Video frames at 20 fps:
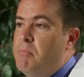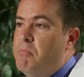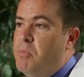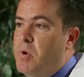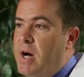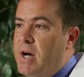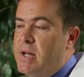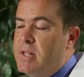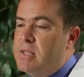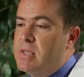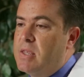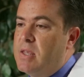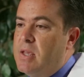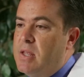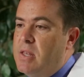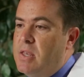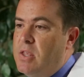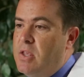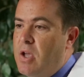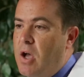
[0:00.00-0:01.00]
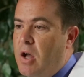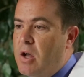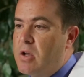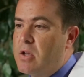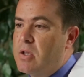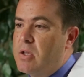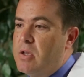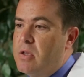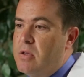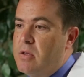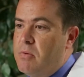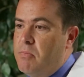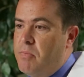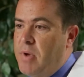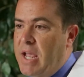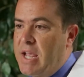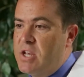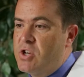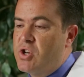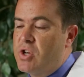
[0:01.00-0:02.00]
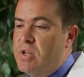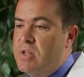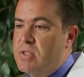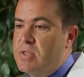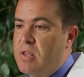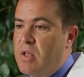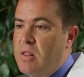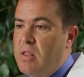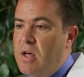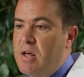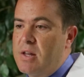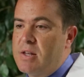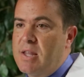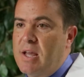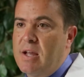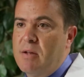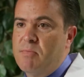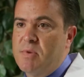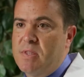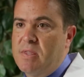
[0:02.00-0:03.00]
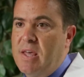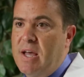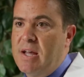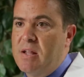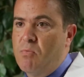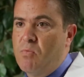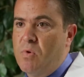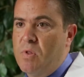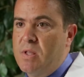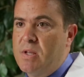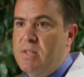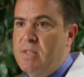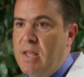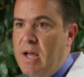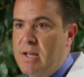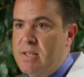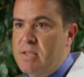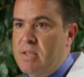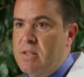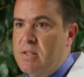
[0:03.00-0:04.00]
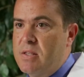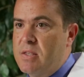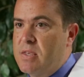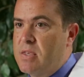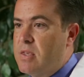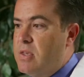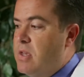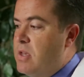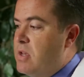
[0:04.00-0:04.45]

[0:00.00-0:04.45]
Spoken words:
But in young patients, a lot of times that really doesn't